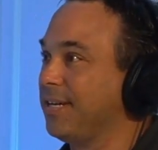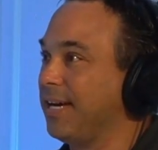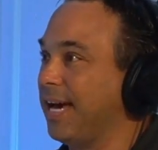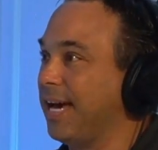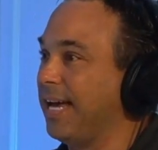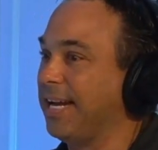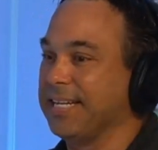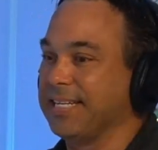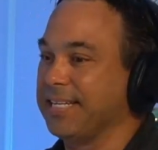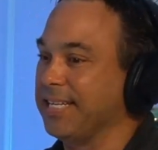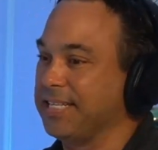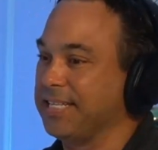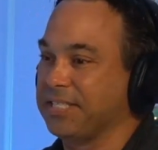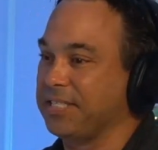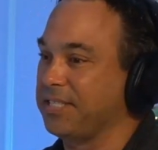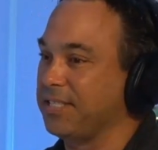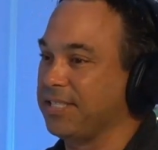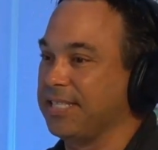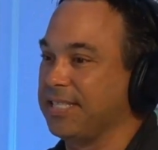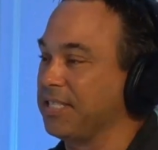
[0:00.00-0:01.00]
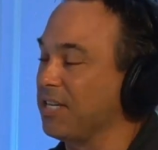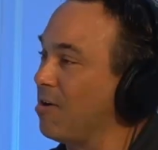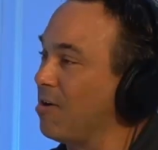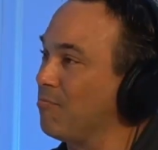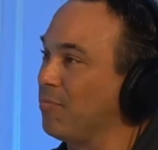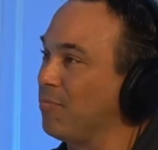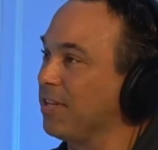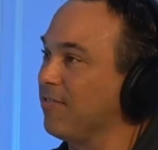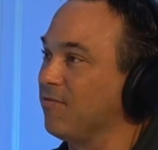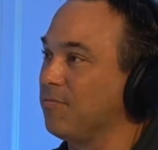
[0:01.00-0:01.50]
And it's
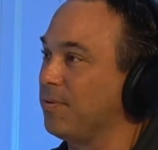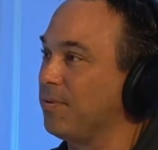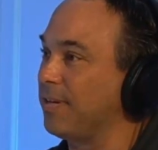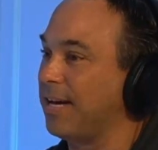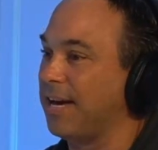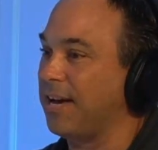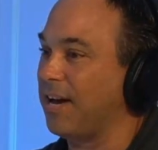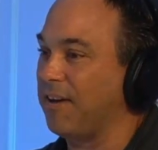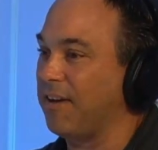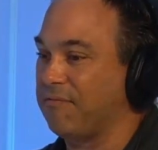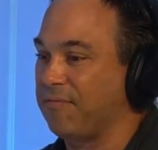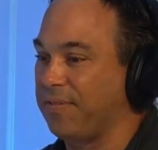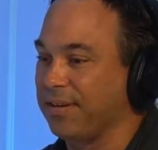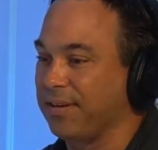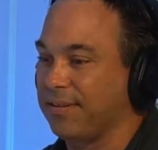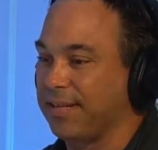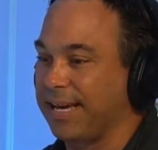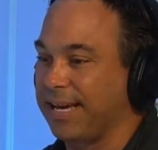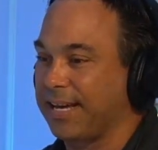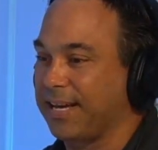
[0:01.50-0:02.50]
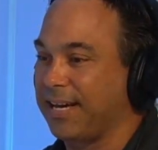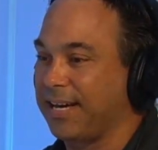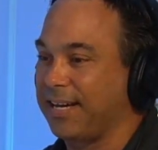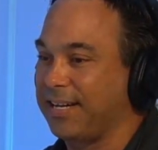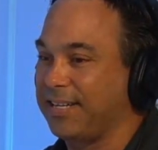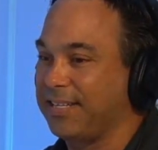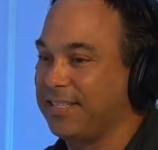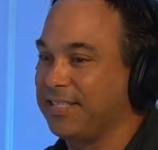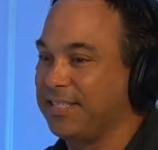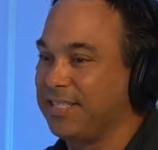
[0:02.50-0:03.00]
unbelievable. I feel like,
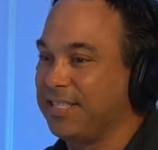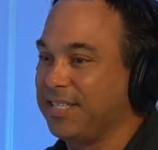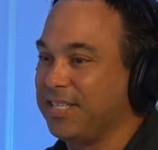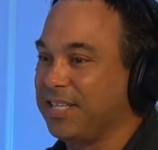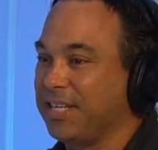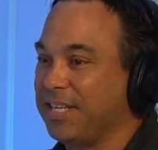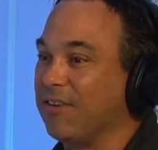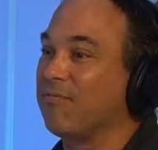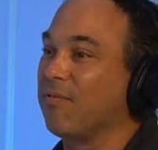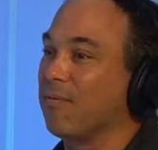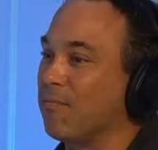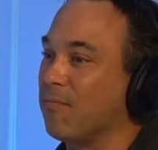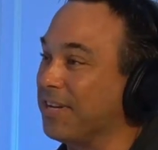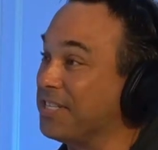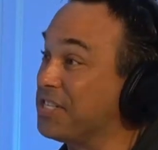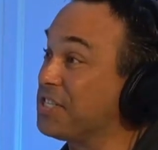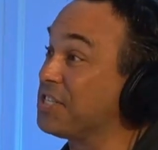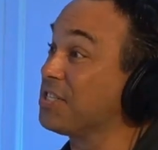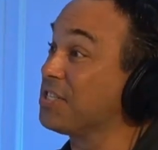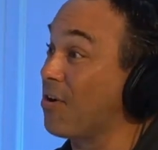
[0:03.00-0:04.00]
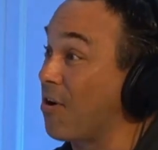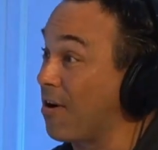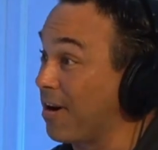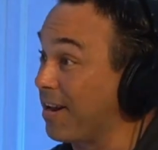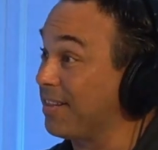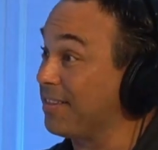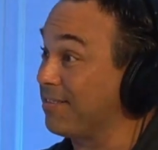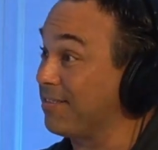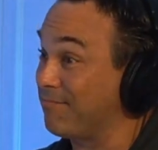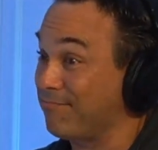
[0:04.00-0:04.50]
from when
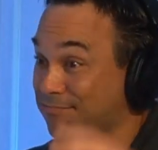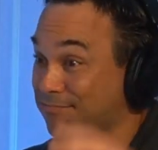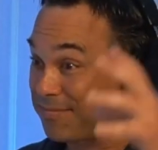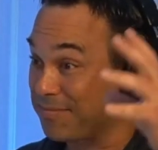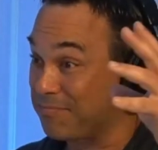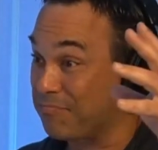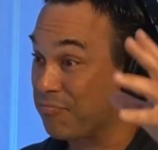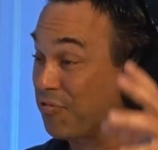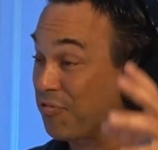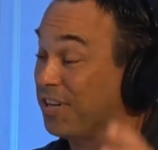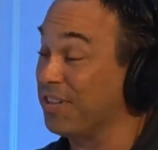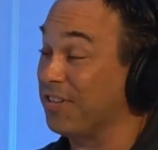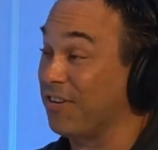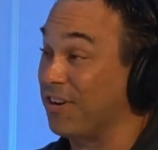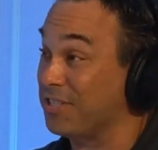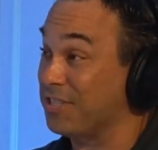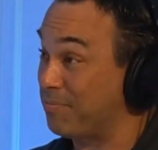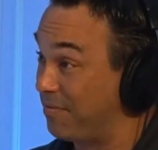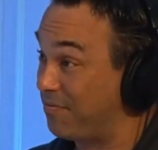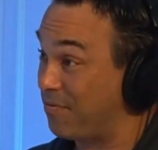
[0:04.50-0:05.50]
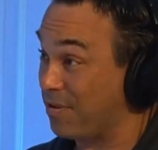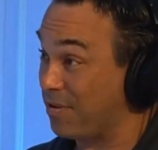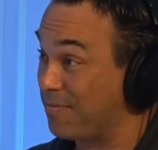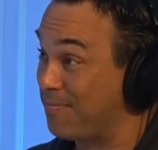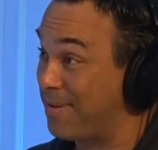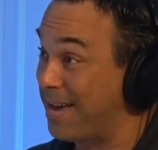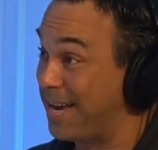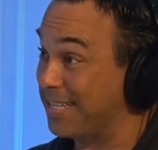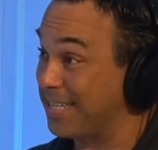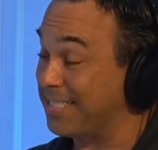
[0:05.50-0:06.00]
starting pre-launch before the
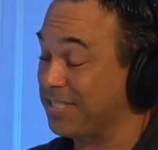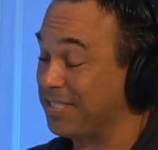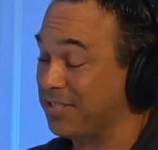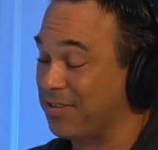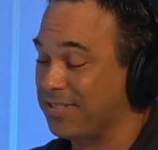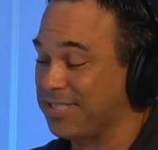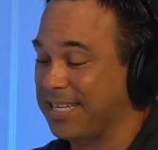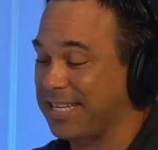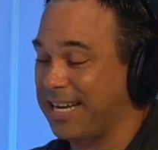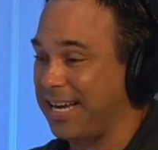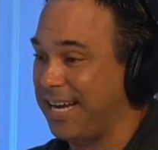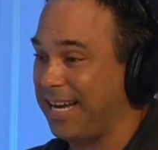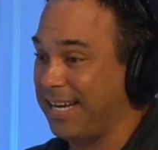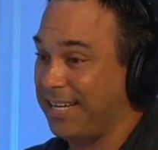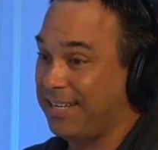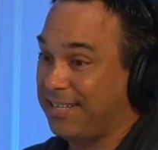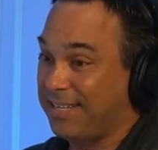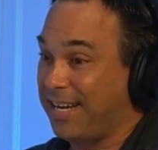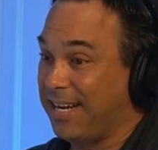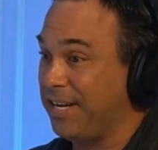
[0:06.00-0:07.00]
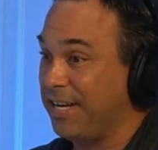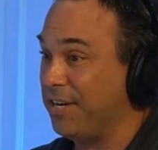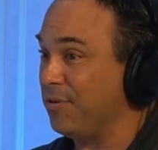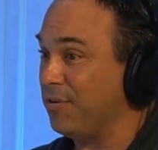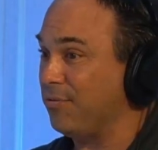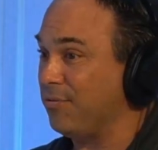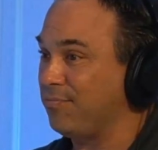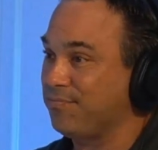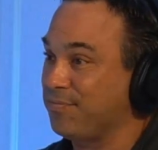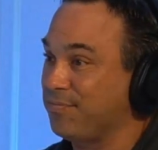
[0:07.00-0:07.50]
magazine launched, I
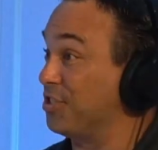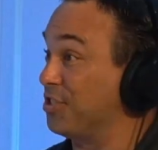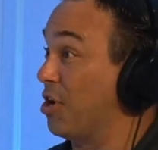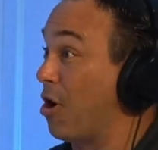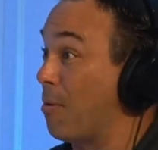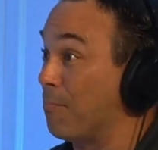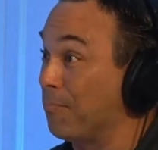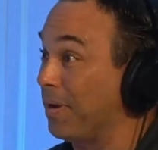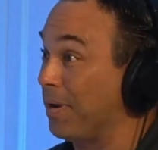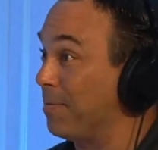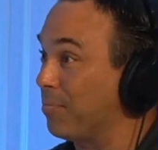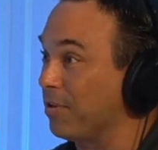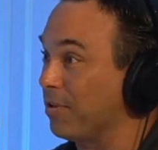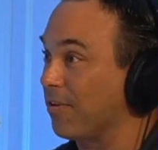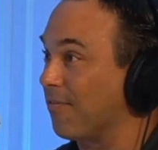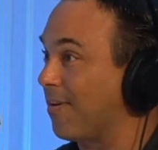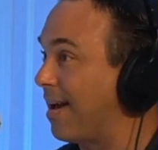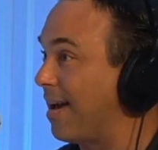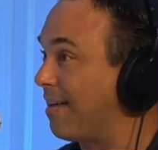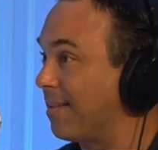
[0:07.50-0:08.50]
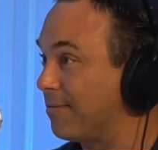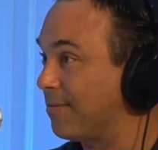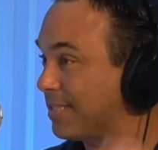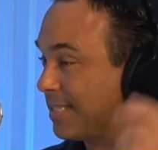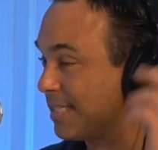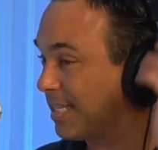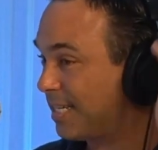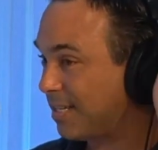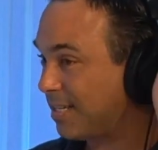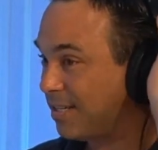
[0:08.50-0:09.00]
knew some people around. That
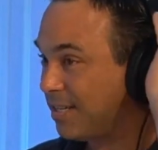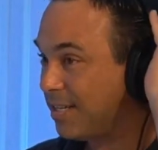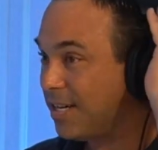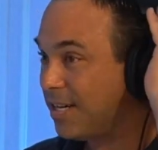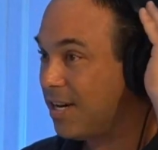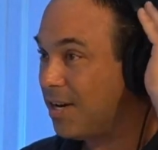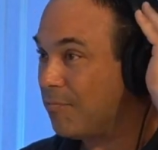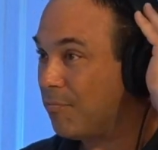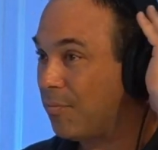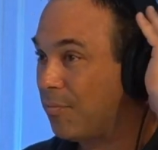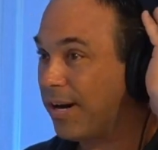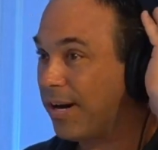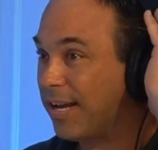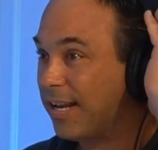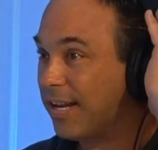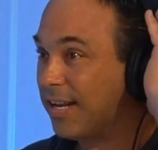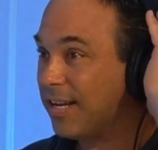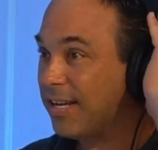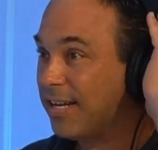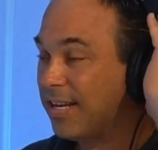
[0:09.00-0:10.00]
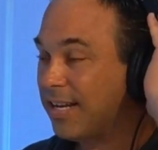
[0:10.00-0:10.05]
was it. But